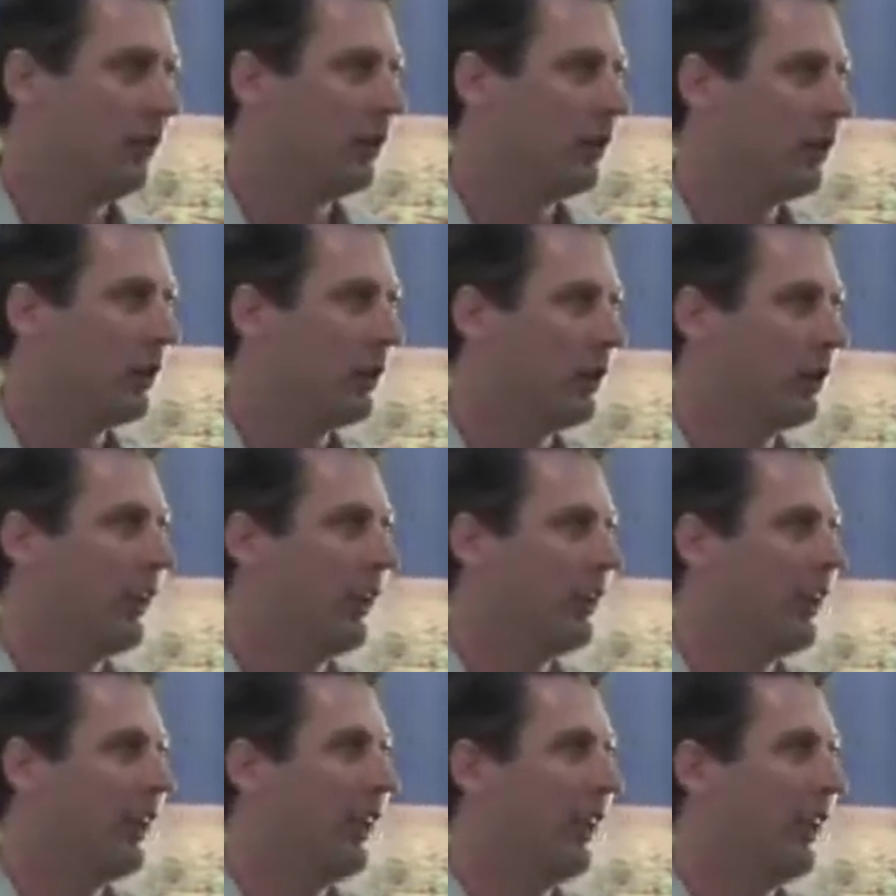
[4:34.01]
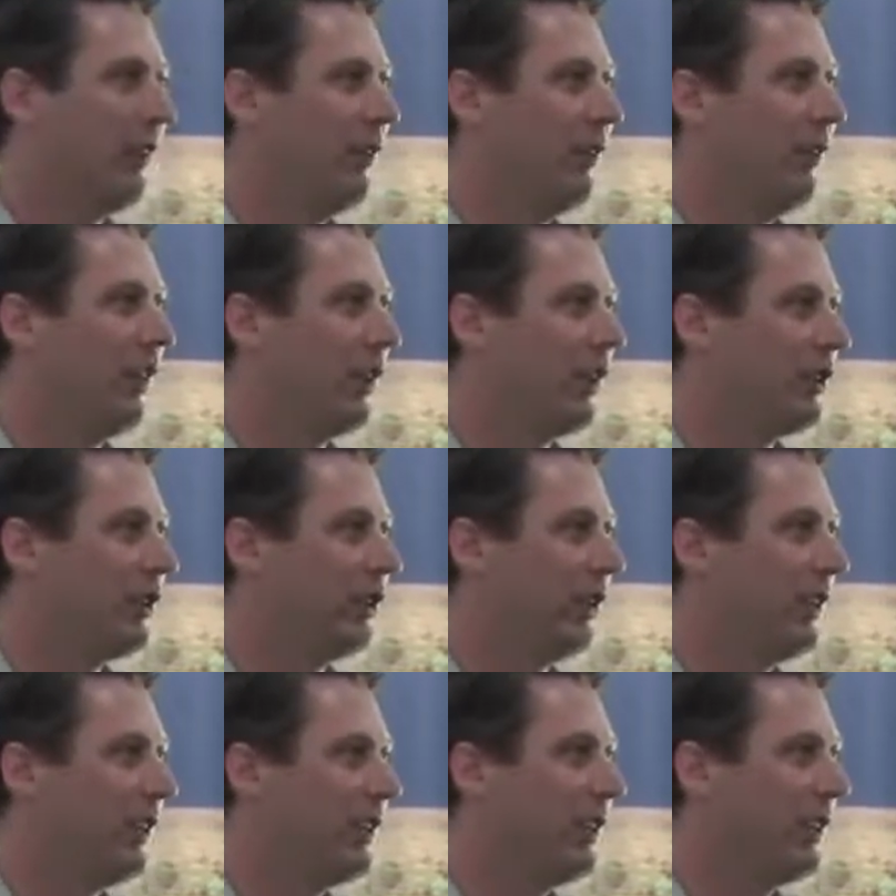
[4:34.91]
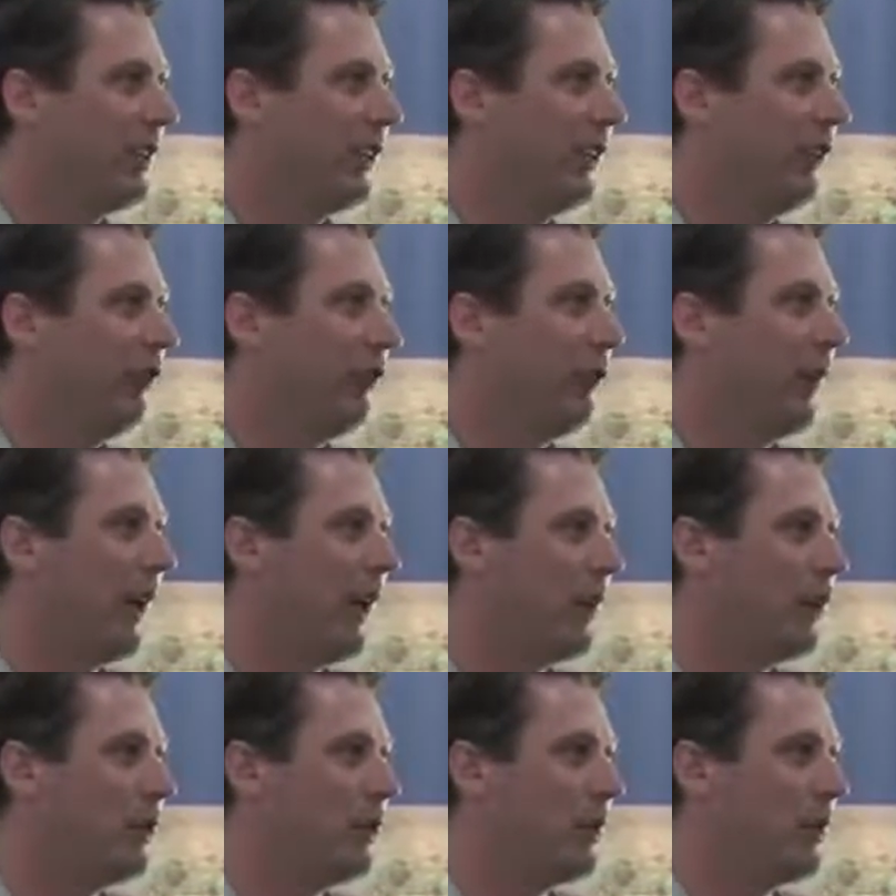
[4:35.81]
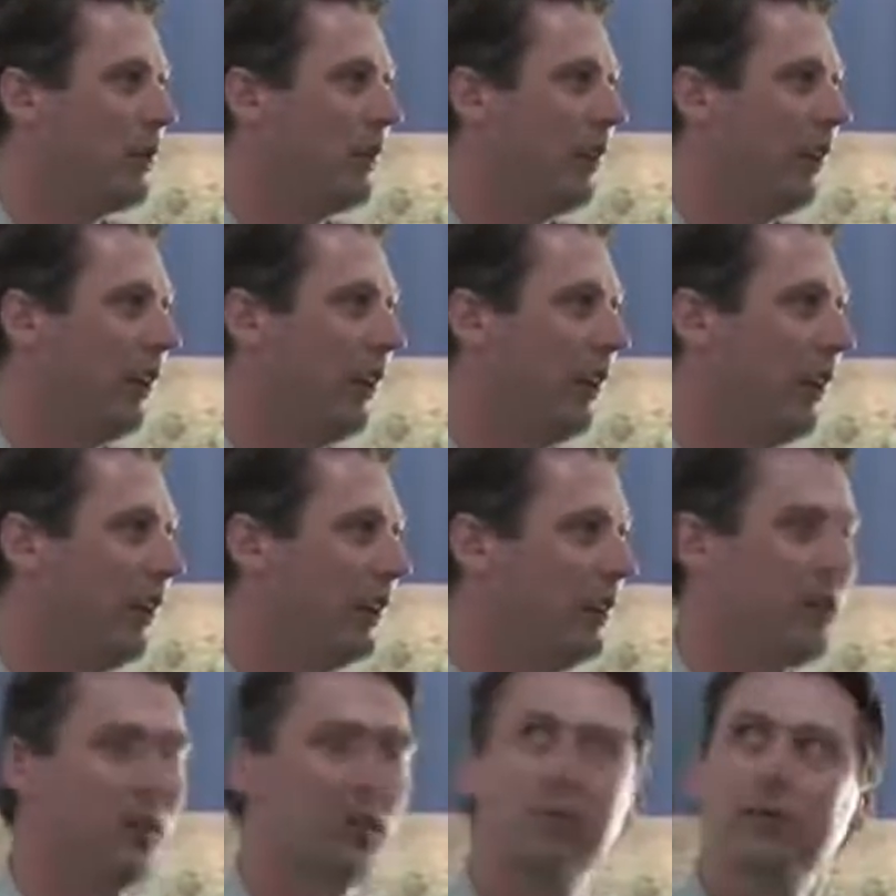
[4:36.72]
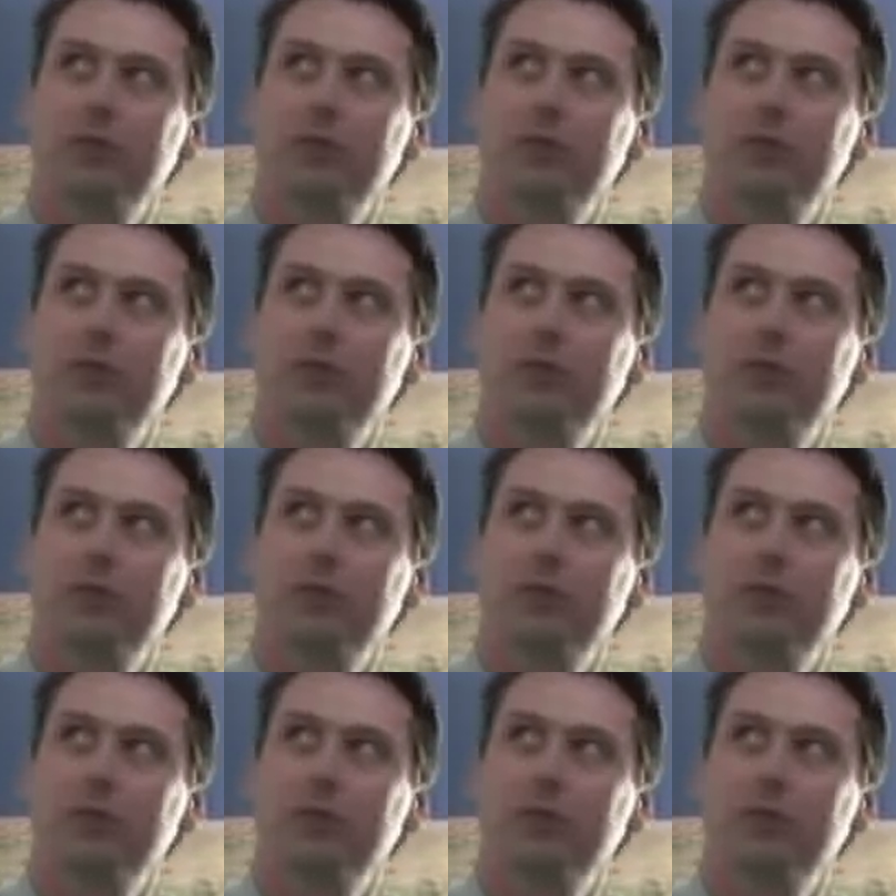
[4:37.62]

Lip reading: So what's actually going to happen to those trees under different management scenarios?